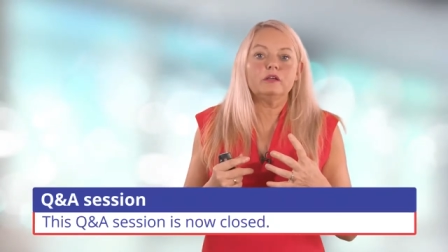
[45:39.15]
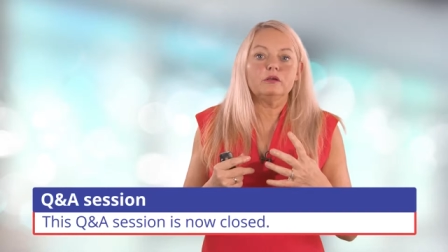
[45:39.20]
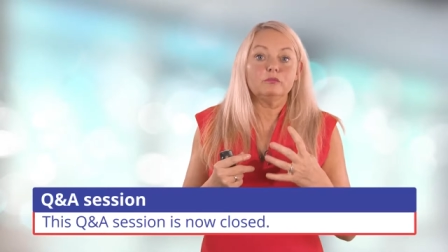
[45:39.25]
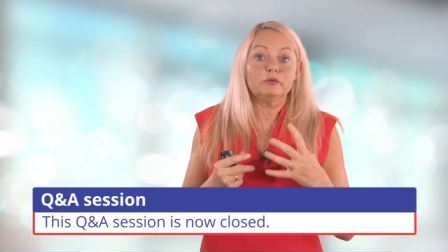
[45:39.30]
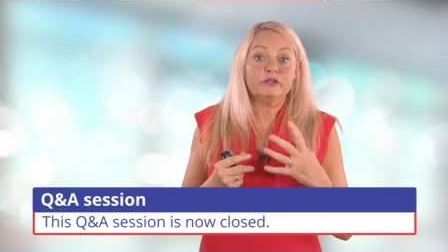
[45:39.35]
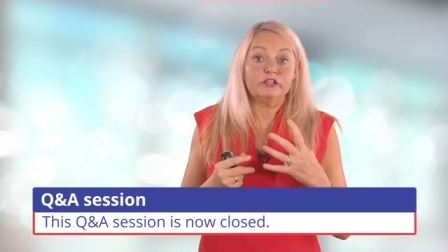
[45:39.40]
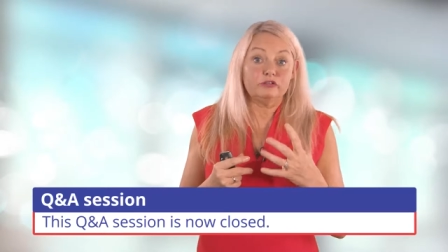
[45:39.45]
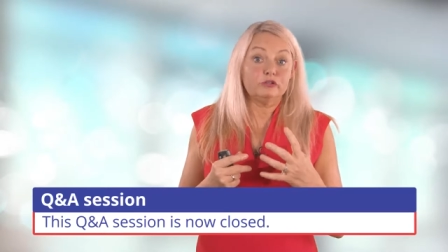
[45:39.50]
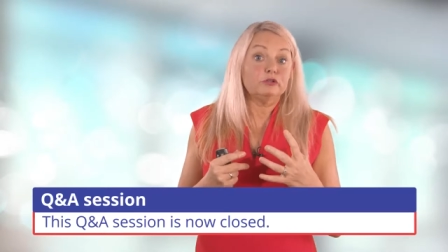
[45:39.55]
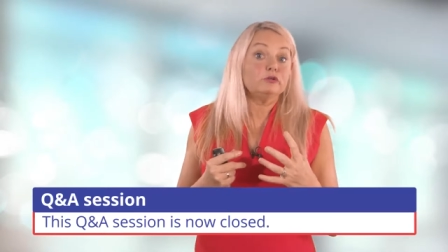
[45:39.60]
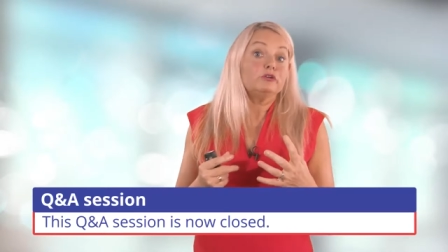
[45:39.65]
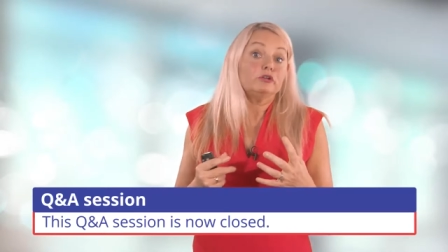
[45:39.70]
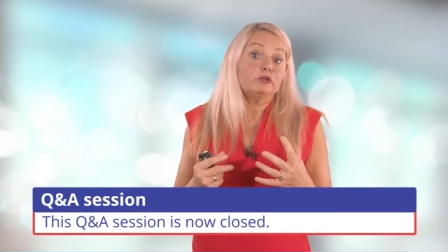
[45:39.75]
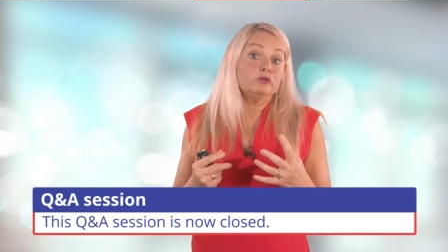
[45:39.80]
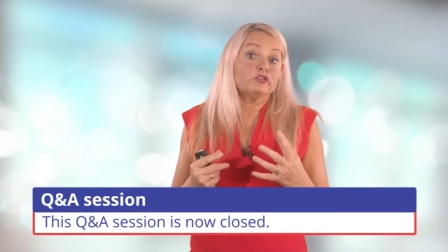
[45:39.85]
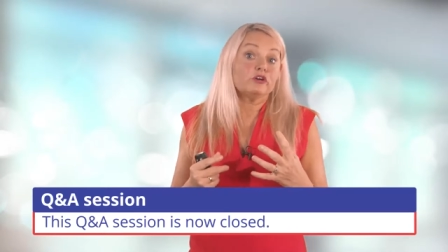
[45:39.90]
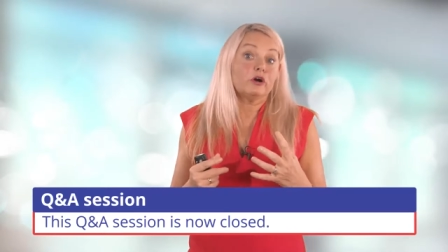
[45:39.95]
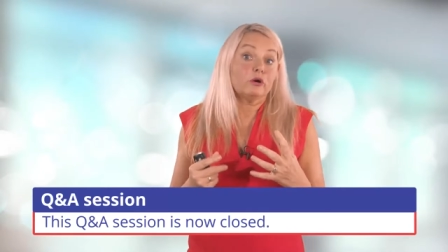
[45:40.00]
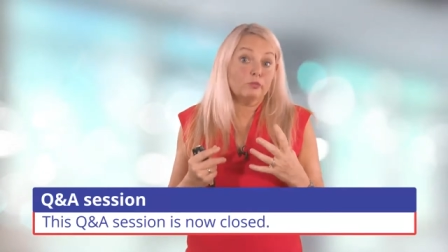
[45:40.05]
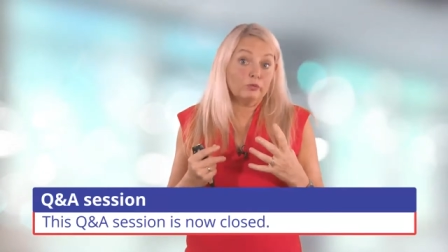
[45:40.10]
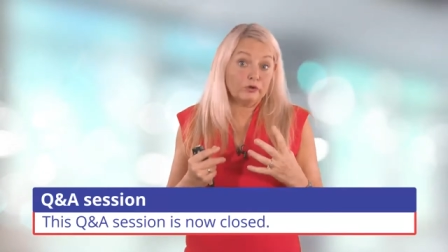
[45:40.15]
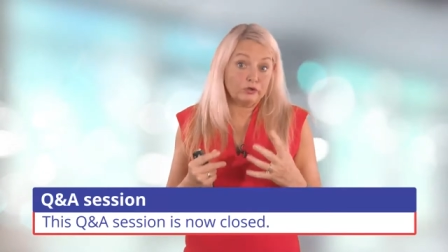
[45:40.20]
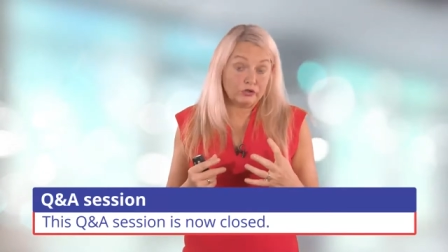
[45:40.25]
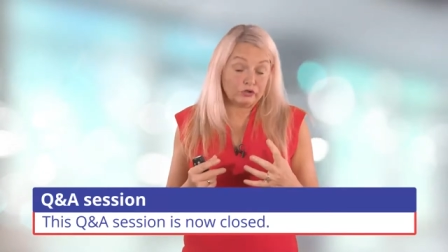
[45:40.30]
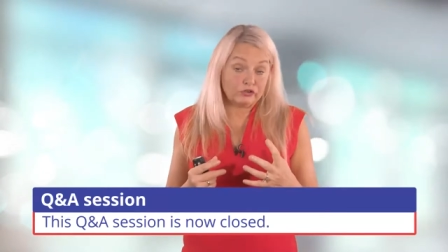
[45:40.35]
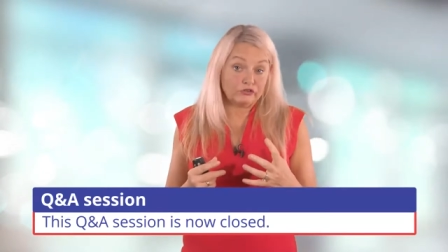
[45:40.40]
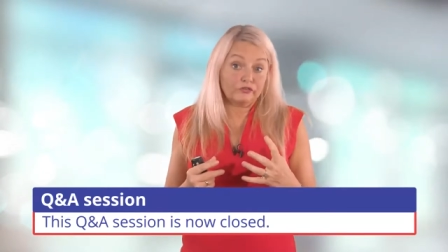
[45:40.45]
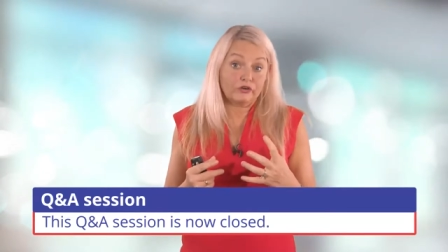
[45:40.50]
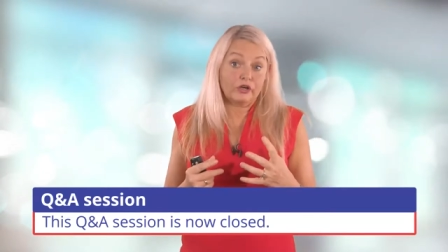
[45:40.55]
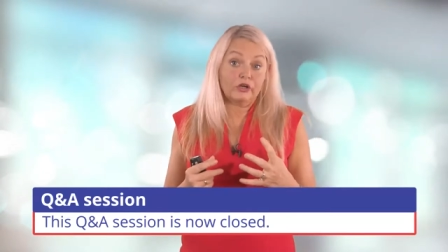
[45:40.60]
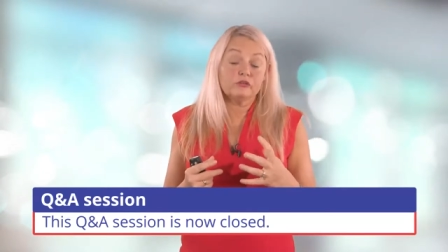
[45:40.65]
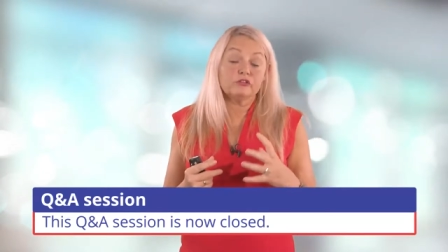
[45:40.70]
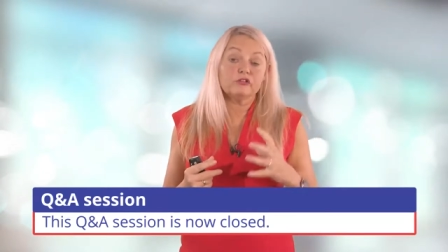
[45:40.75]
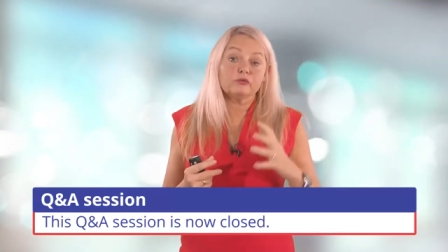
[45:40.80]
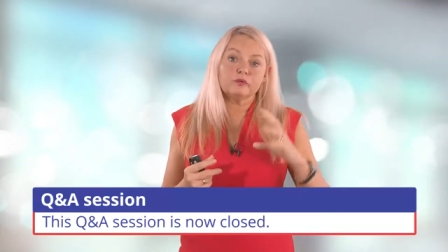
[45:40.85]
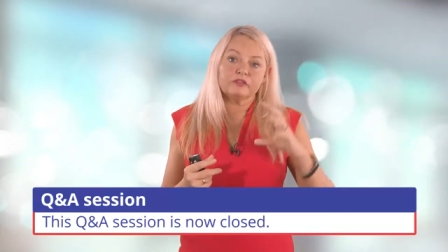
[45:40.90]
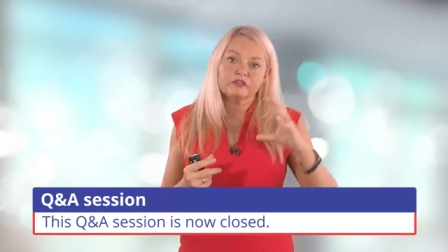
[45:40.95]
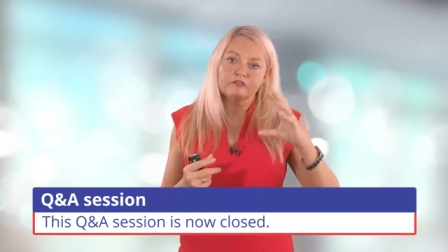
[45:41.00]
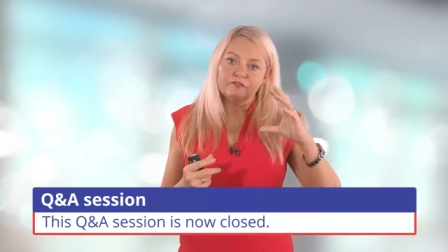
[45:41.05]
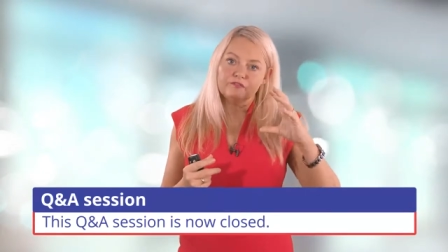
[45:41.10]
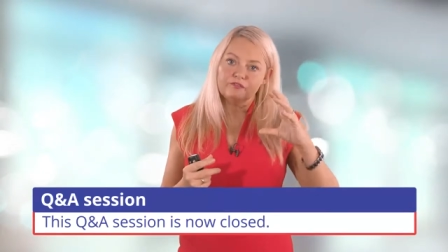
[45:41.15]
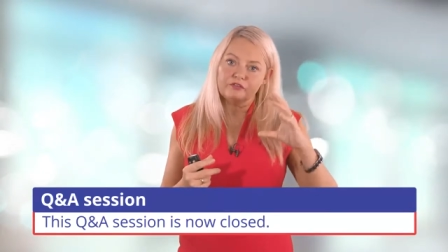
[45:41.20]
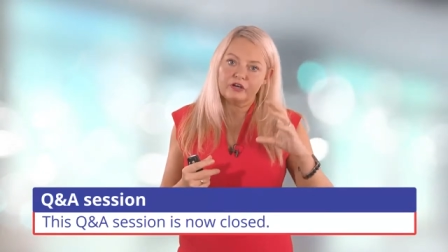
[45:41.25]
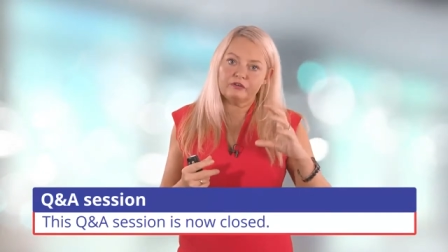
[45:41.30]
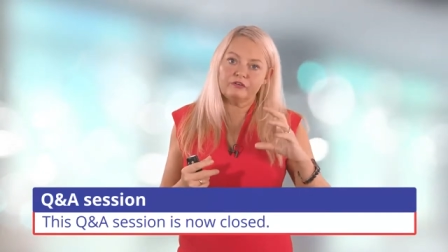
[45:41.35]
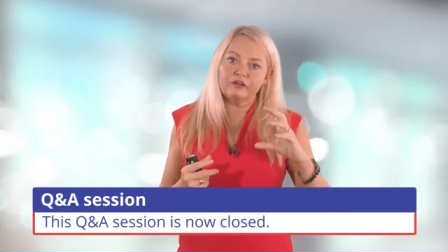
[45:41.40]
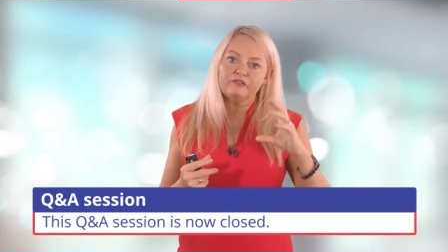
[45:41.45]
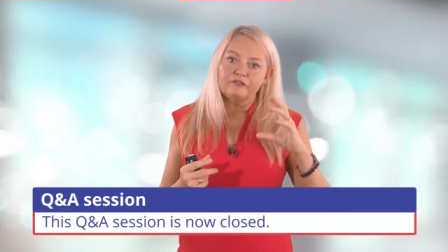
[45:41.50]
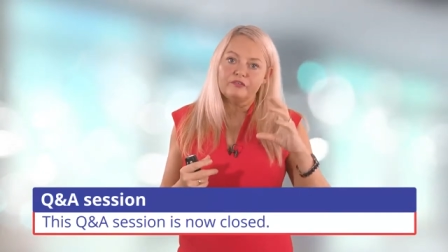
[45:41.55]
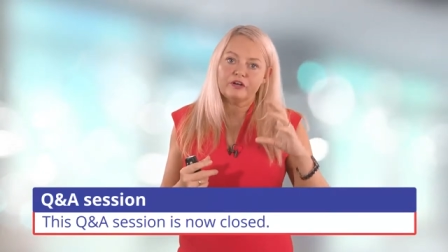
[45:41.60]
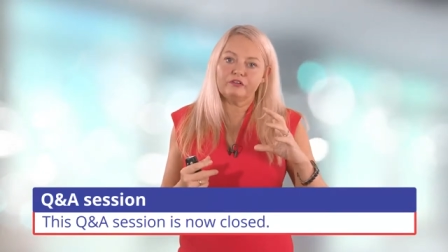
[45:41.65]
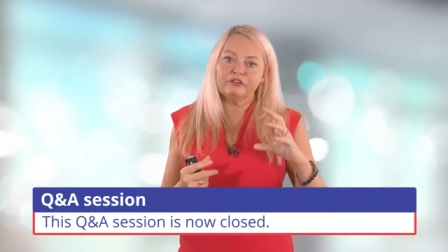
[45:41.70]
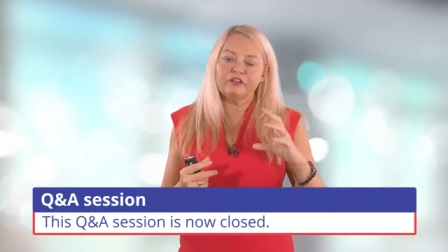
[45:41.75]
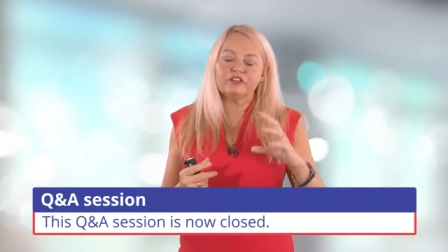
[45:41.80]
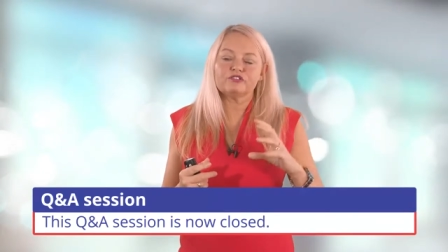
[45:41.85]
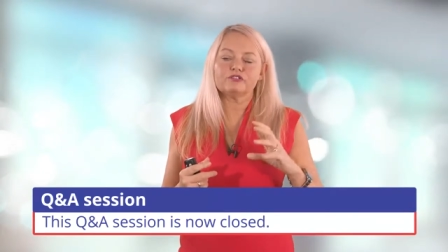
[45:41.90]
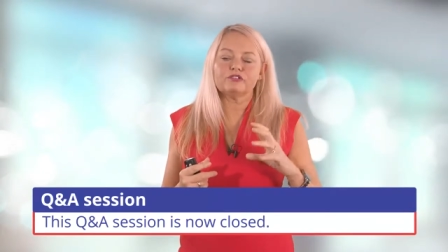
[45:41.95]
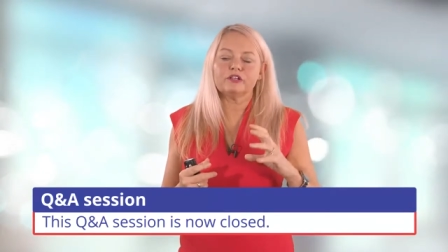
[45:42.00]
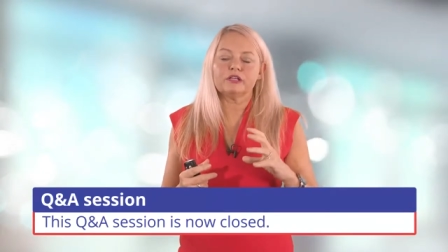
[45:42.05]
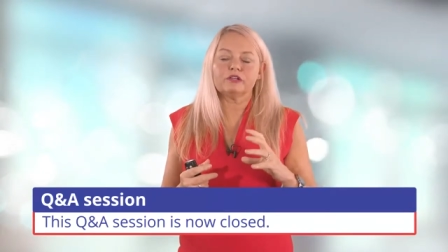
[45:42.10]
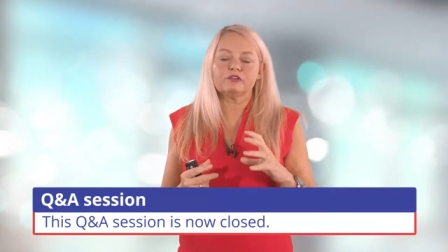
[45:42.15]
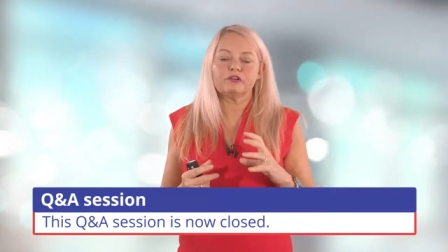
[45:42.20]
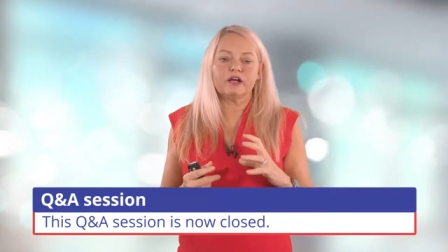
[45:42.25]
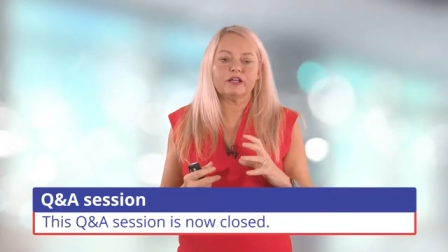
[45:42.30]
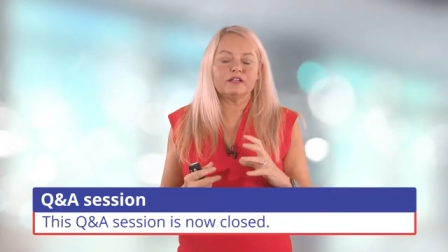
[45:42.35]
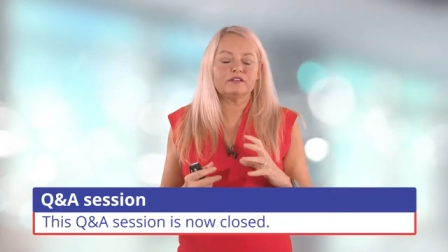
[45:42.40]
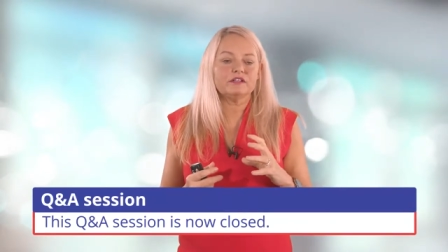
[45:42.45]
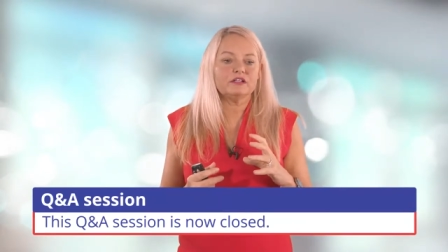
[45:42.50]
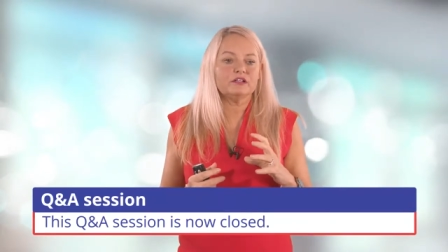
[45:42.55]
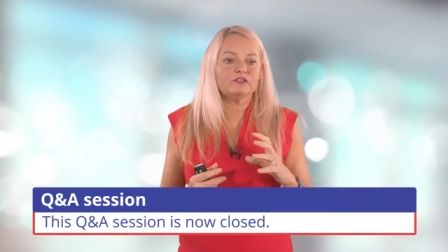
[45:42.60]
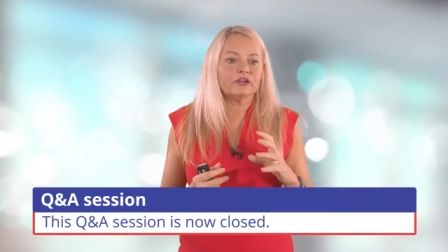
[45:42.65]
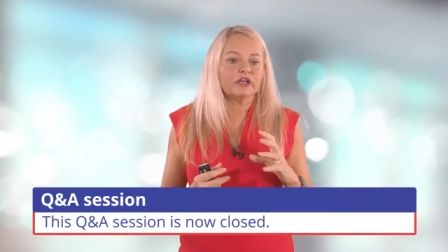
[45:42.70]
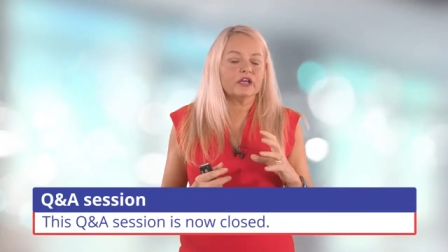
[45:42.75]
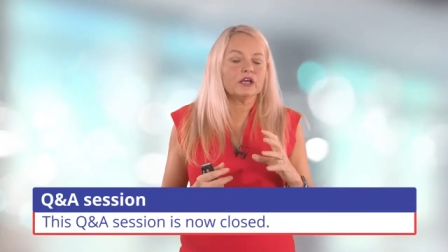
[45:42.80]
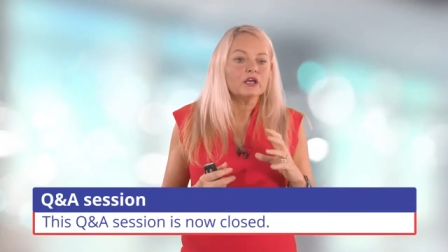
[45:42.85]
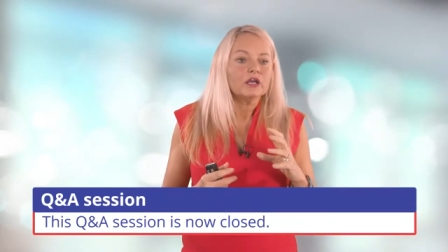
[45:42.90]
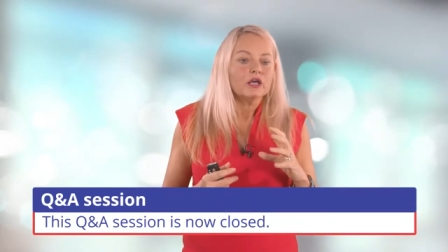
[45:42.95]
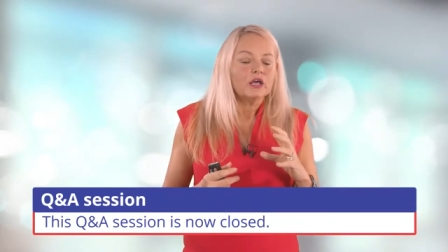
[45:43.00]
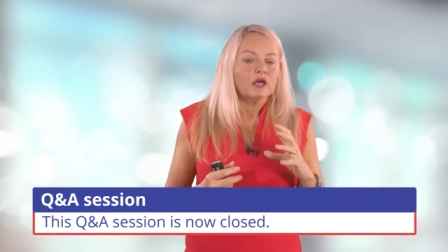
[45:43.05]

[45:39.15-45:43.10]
we do use our works phones with a very, very strict criteria